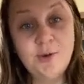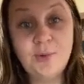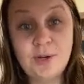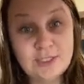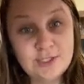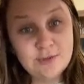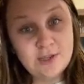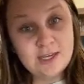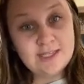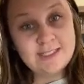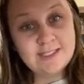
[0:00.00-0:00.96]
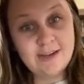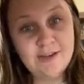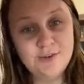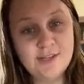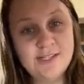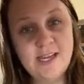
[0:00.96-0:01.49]
Once you think it's done,
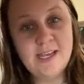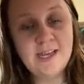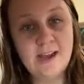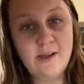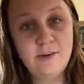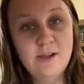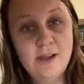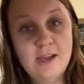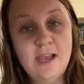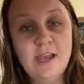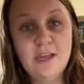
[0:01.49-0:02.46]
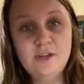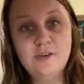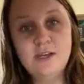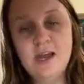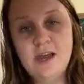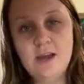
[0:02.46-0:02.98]
you can take it out and you
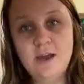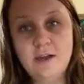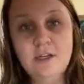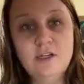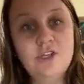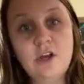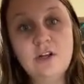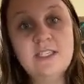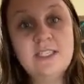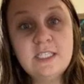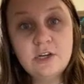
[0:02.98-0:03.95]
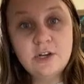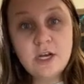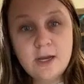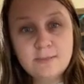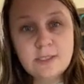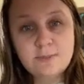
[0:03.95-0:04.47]
can add chocolate
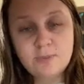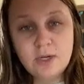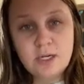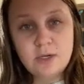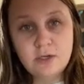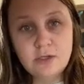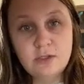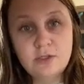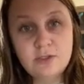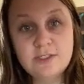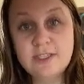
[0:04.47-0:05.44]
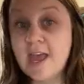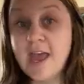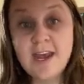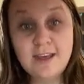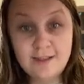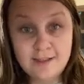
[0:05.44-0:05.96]
syrup, sprinkles,
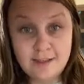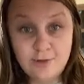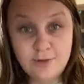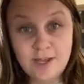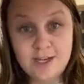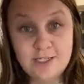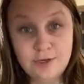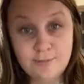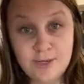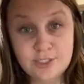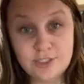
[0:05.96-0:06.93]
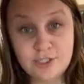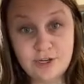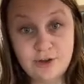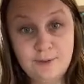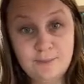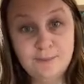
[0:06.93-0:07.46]
anything that you'd like to your
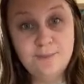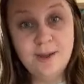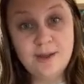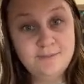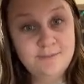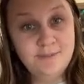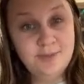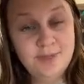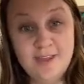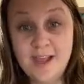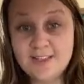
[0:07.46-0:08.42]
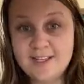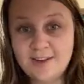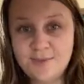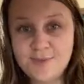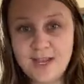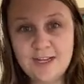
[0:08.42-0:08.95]
mixture. But that's how
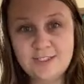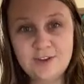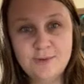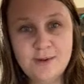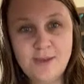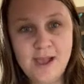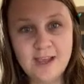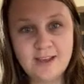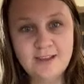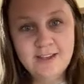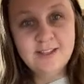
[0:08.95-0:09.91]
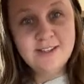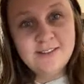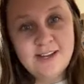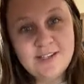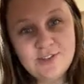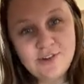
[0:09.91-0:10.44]
you make ice cream in a bag.
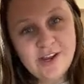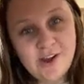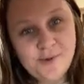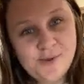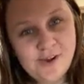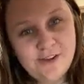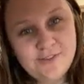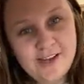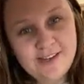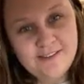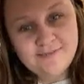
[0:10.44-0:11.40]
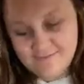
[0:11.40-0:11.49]
Enjoy, I hope you have fun.